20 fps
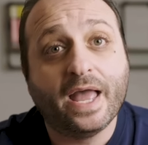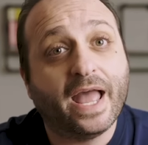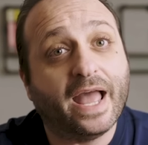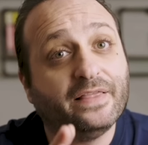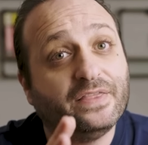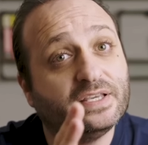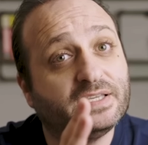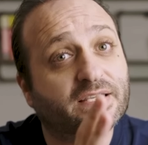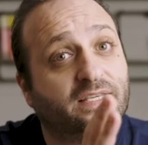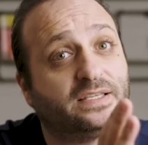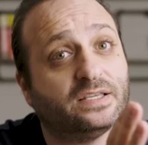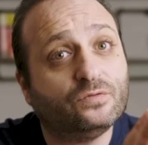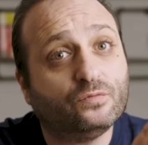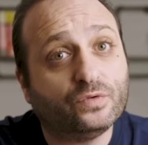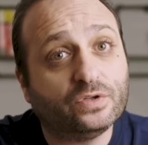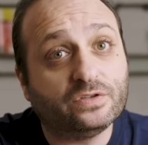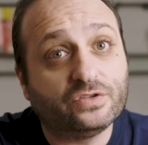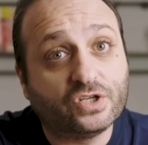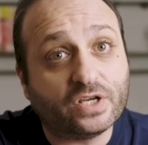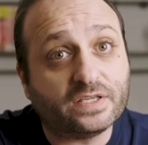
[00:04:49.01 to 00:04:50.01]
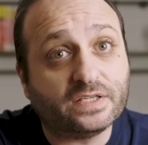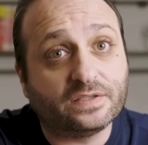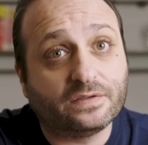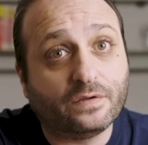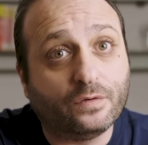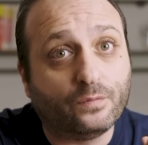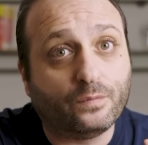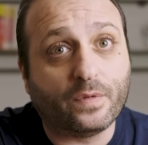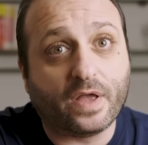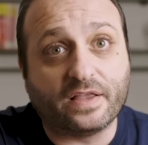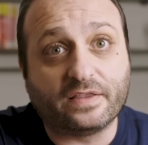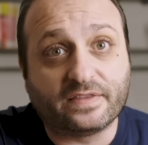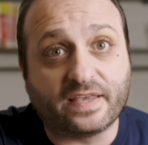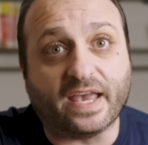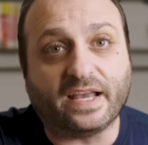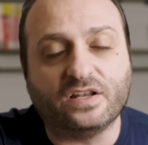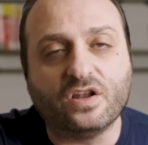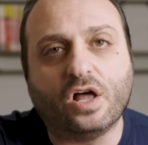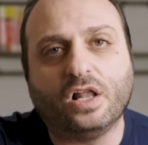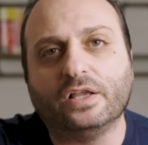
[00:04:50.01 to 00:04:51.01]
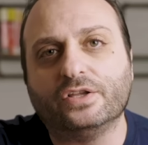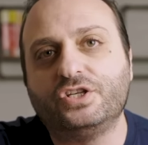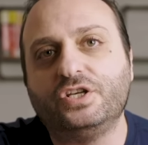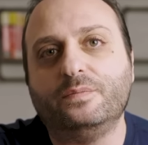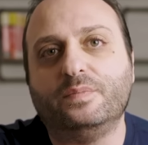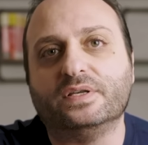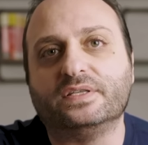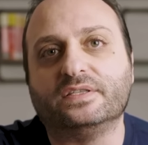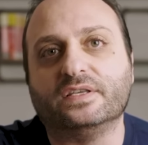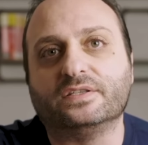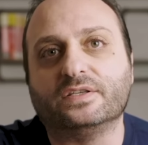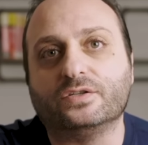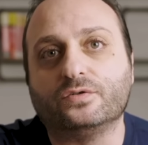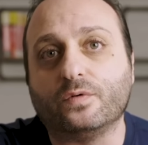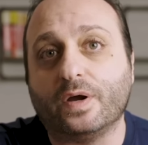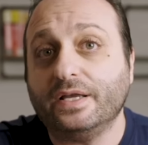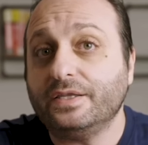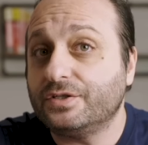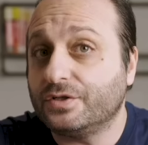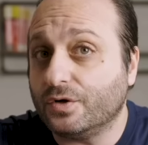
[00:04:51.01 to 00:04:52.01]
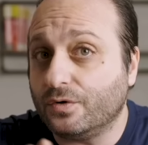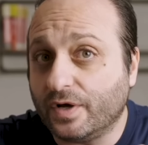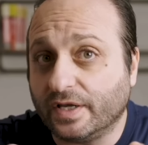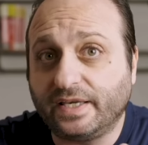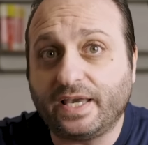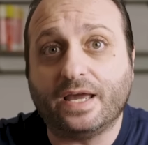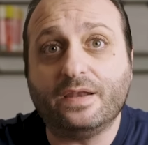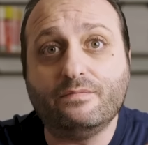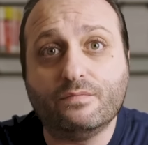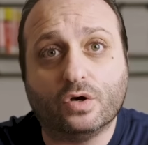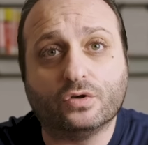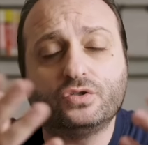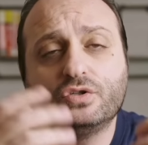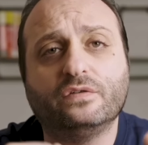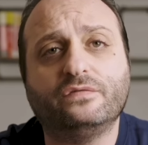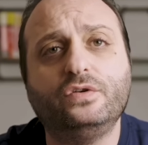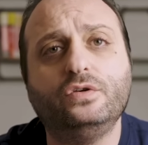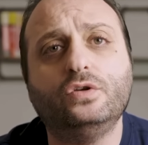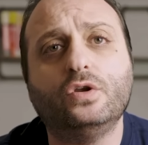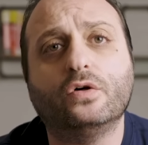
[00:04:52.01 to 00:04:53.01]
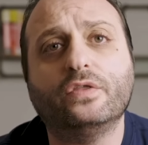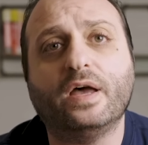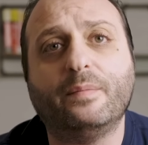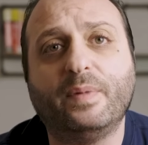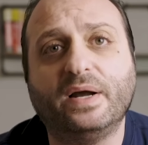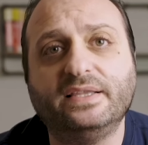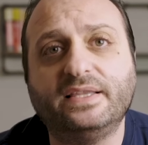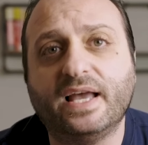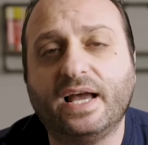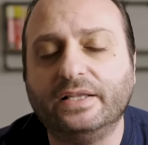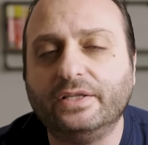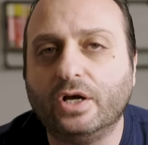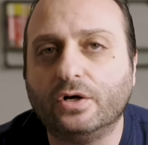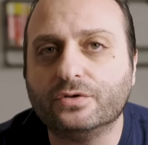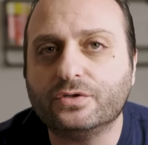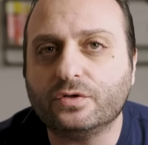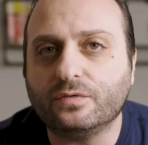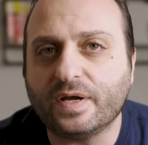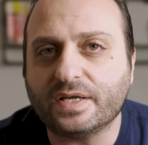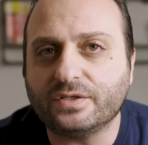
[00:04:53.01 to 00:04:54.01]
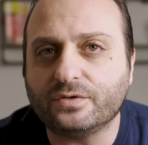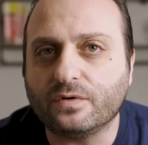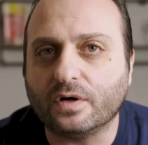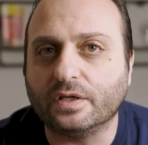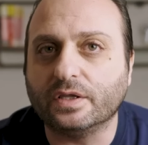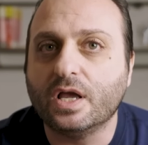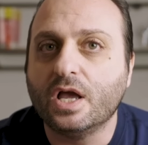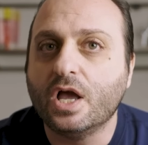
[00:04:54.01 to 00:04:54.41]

And this isn't just technology businesses, right? So again, most of you know that my dad owns a restaurant.